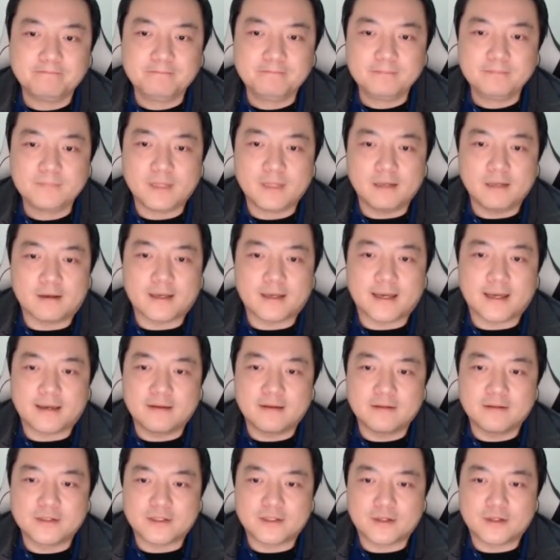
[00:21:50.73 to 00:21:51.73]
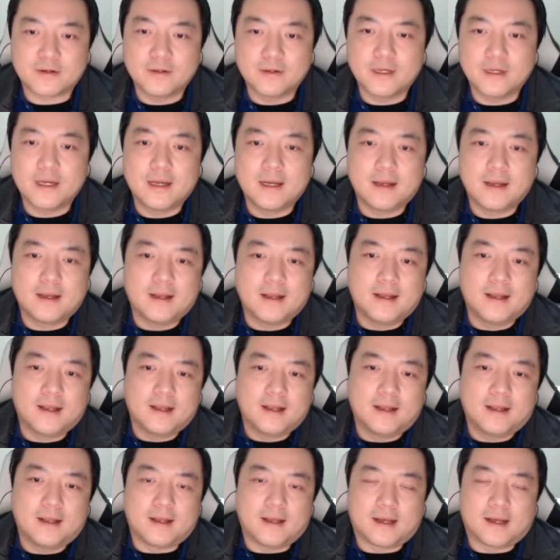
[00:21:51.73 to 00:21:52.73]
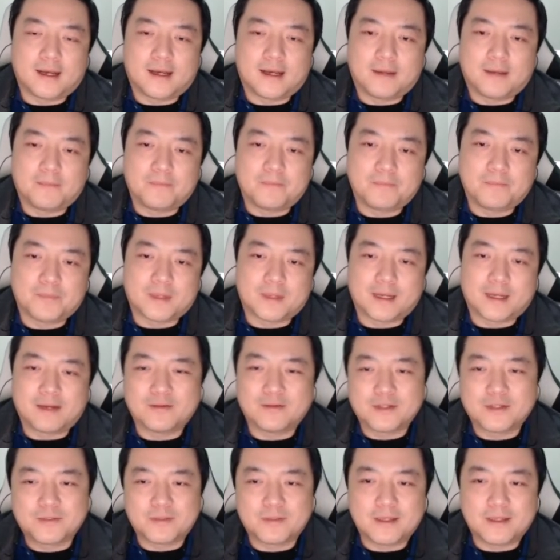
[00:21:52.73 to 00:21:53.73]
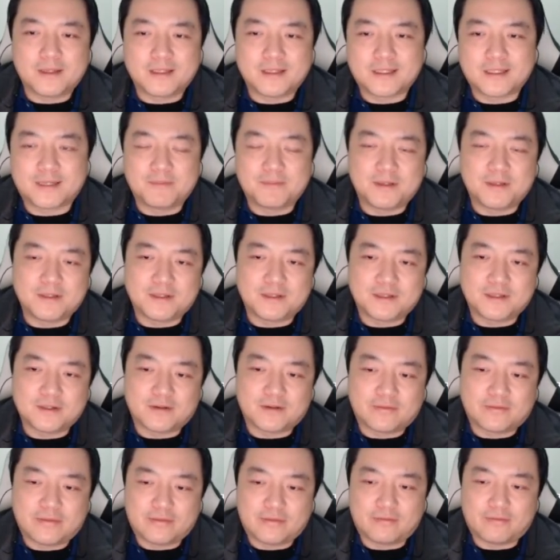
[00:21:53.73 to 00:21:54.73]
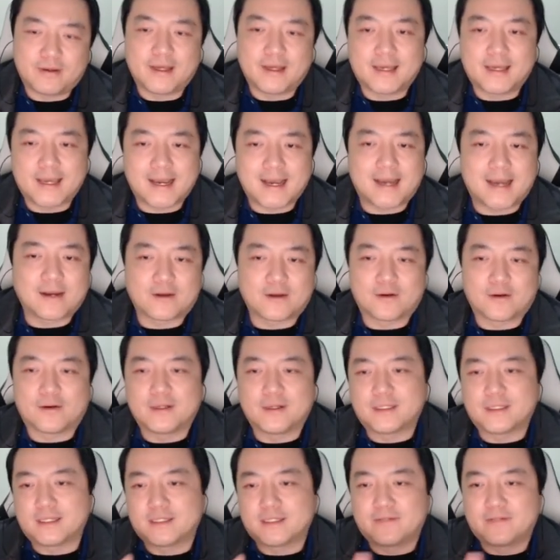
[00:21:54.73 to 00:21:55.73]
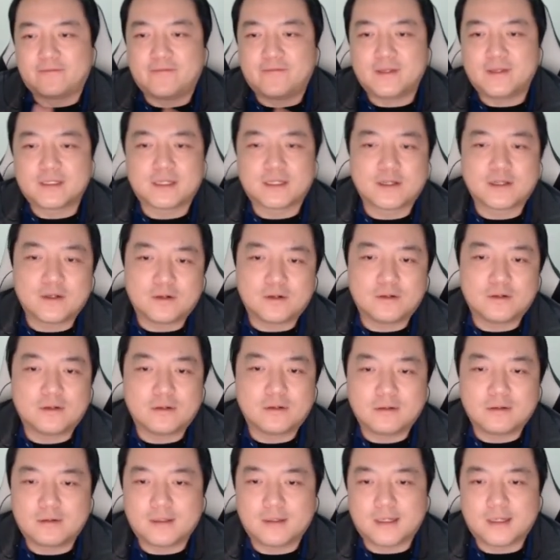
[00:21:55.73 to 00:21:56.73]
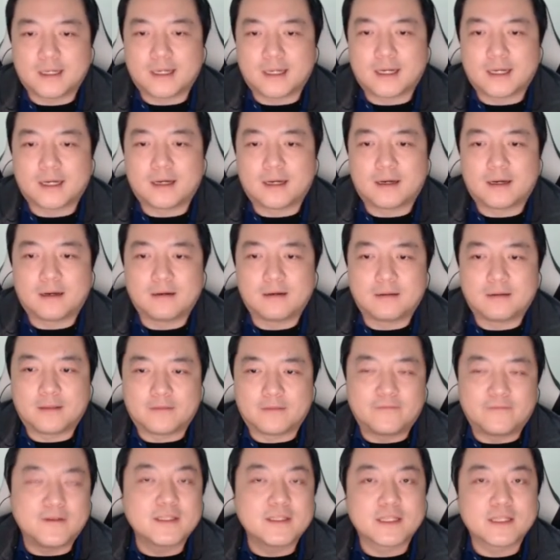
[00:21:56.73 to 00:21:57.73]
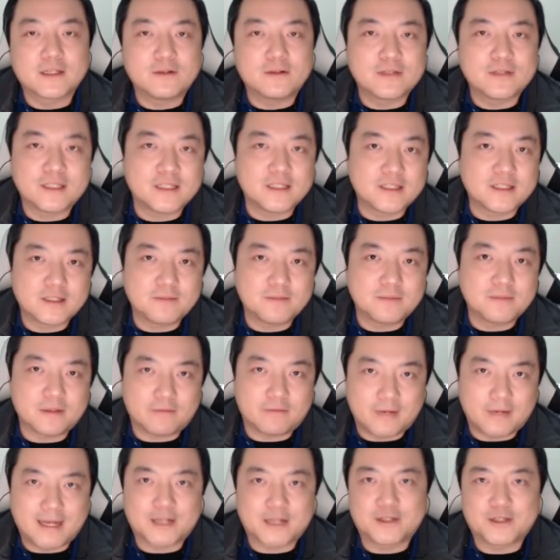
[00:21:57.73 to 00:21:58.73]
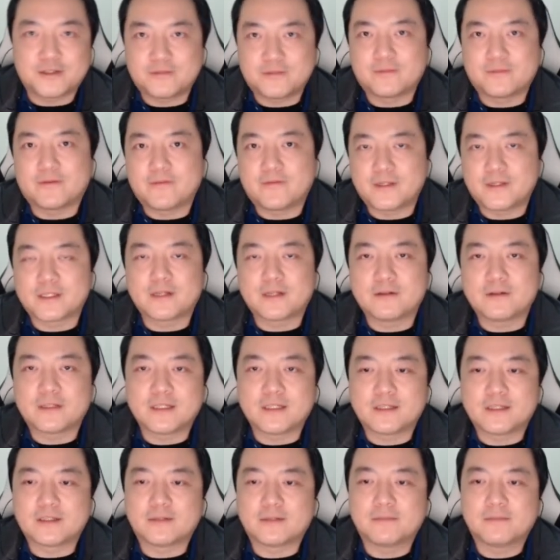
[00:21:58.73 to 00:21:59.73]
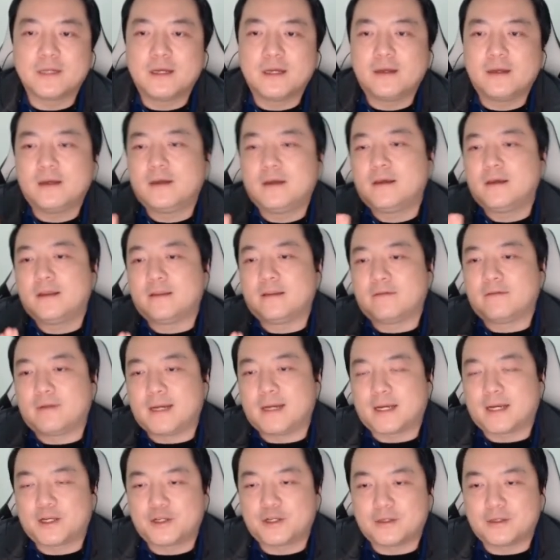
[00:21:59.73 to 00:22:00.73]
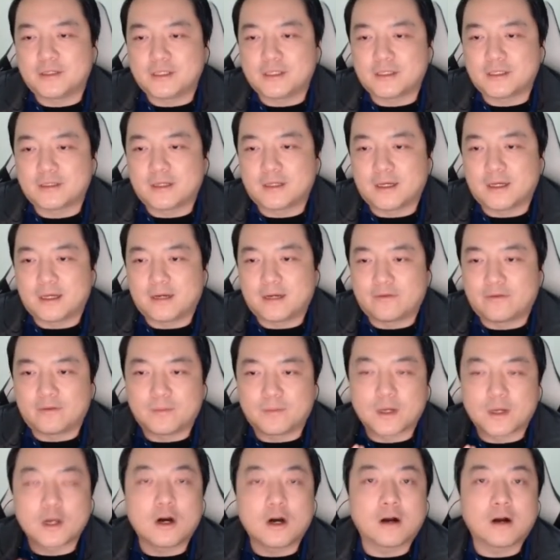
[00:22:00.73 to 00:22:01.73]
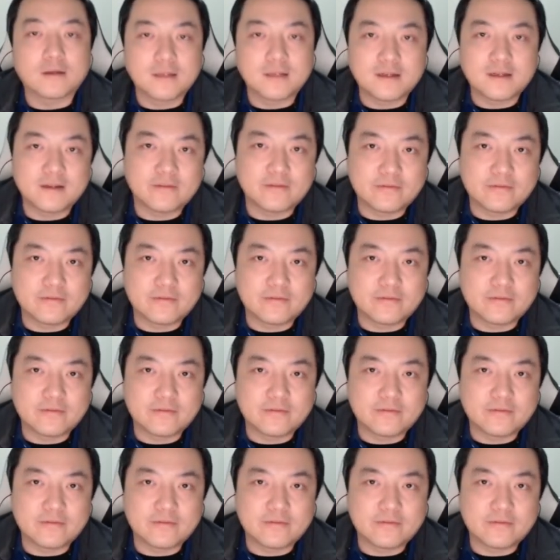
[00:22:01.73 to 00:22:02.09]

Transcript: Okay, so I'll split this up into sort of three categories. There's physical, the physical system, the reactions from the physical system, the reactions from a cognitive